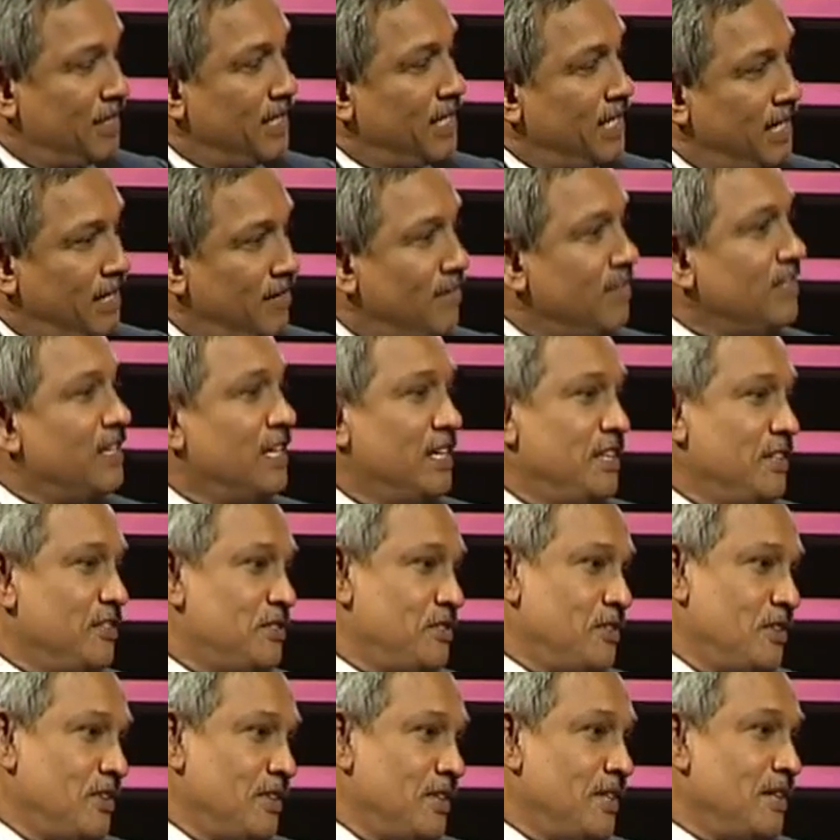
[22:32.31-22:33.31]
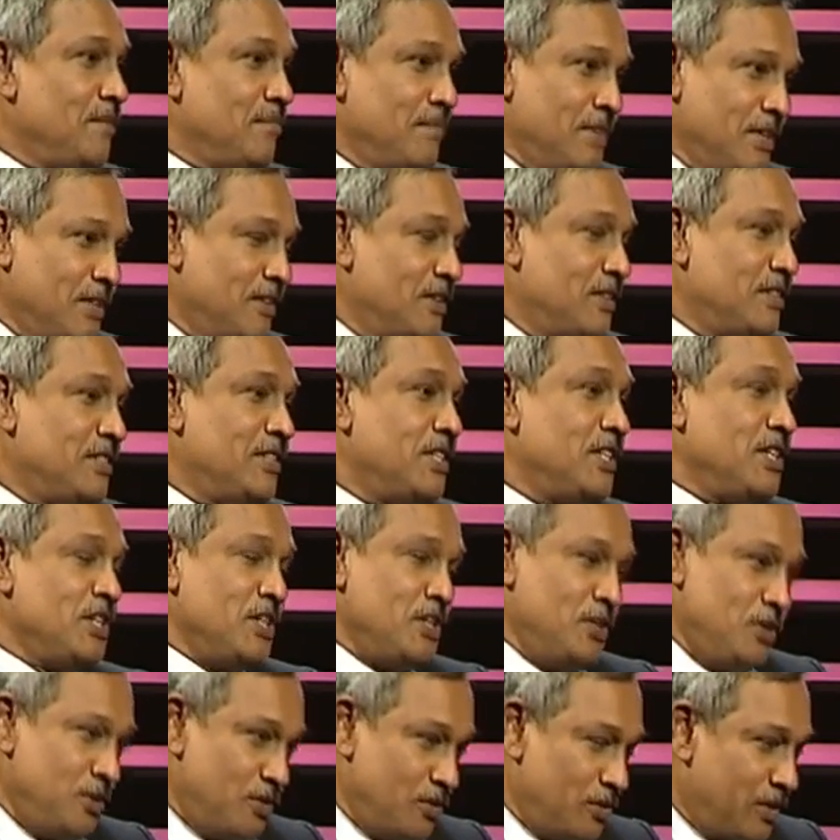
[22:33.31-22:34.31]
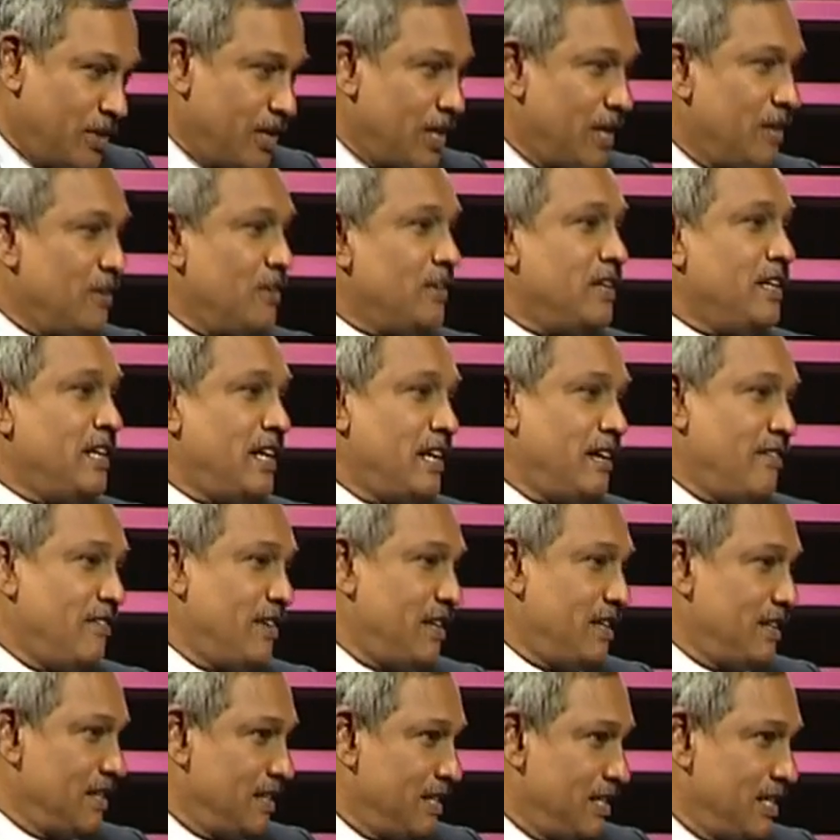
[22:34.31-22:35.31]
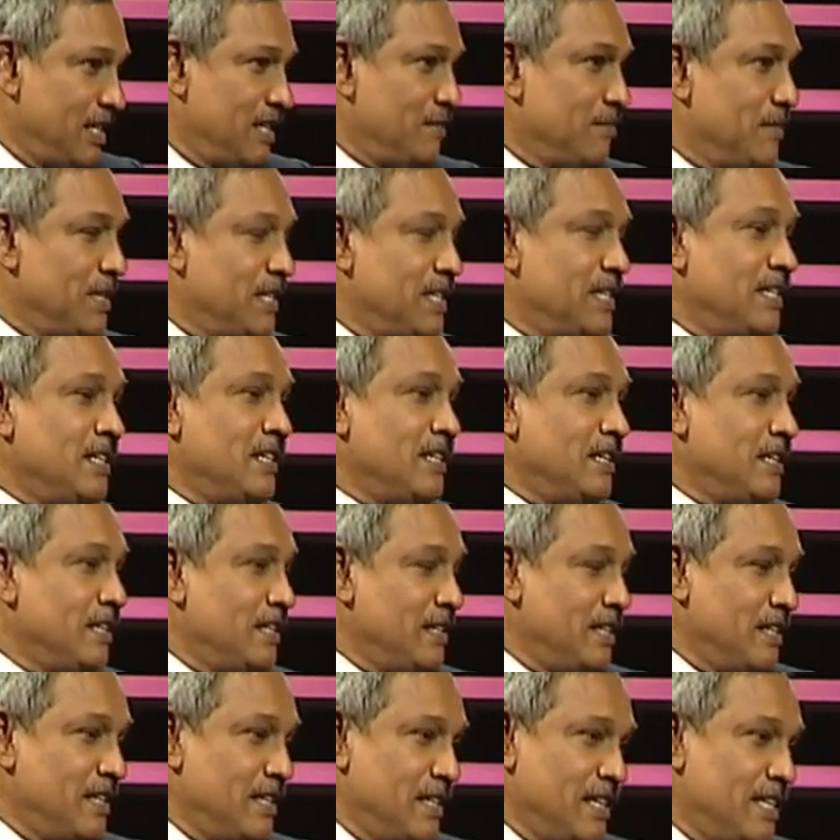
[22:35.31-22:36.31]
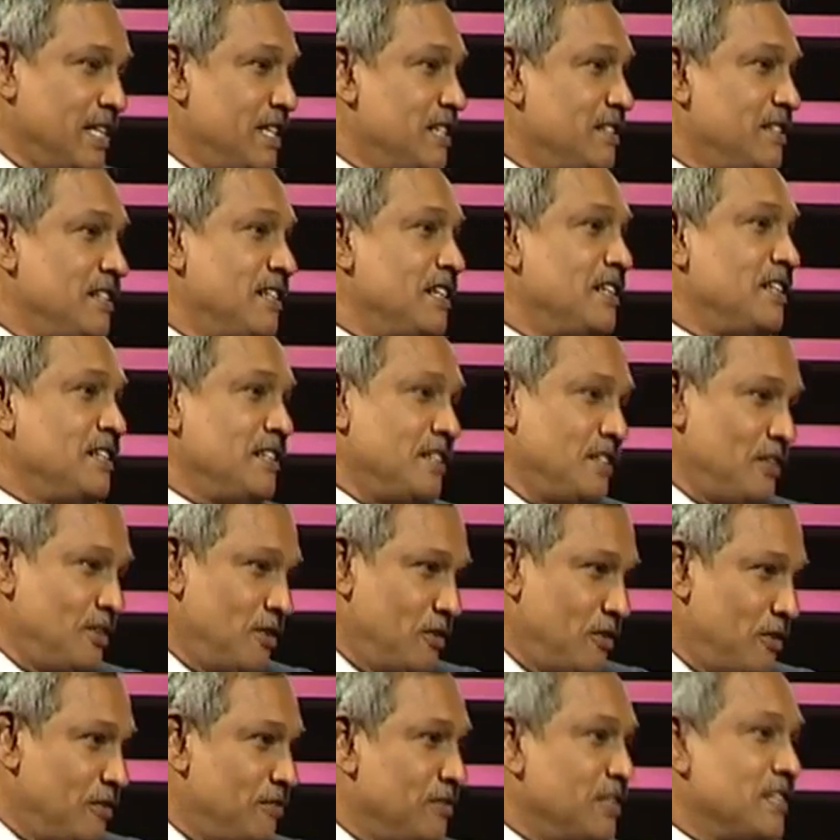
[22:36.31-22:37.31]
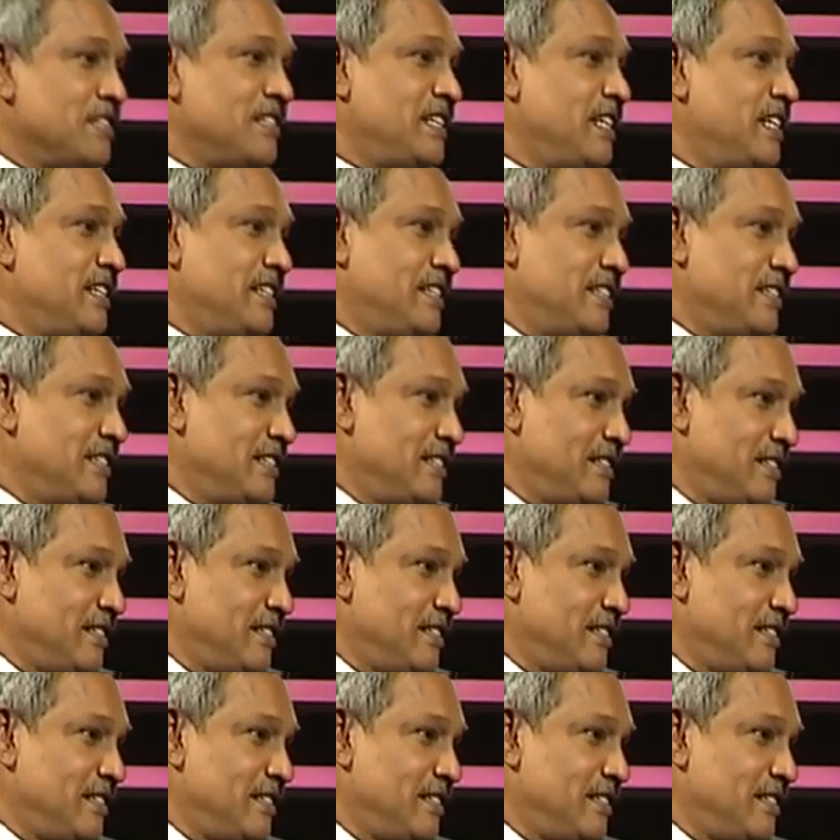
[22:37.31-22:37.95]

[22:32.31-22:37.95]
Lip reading: even that is wrong because you cannot have an agreement against the law of the state.